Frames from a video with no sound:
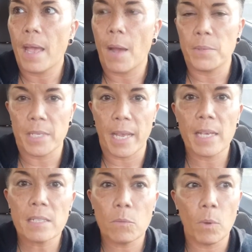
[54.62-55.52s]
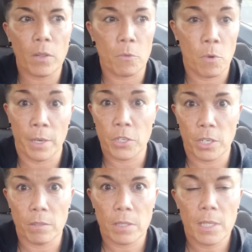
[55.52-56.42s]
I was a guest on one of their morning
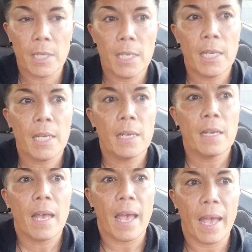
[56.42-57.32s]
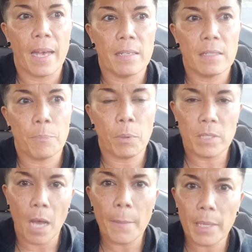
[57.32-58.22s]
shows. And
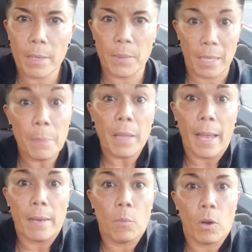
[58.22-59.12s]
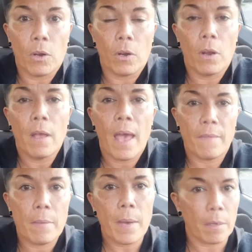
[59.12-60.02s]
predominantly what they played were
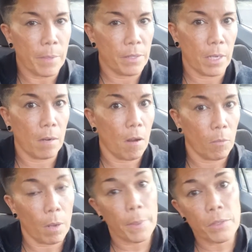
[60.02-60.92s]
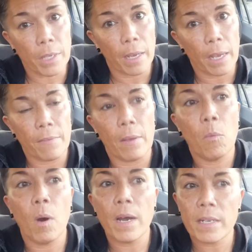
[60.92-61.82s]
heavy metal music and hard rock music. And they
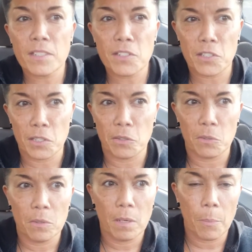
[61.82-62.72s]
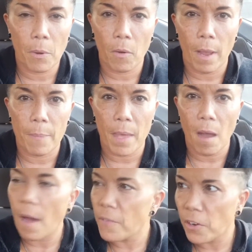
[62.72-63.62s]
wanted to do a program that
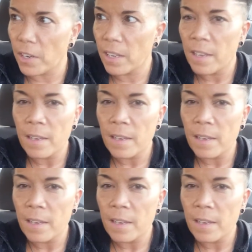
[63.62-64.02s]
offered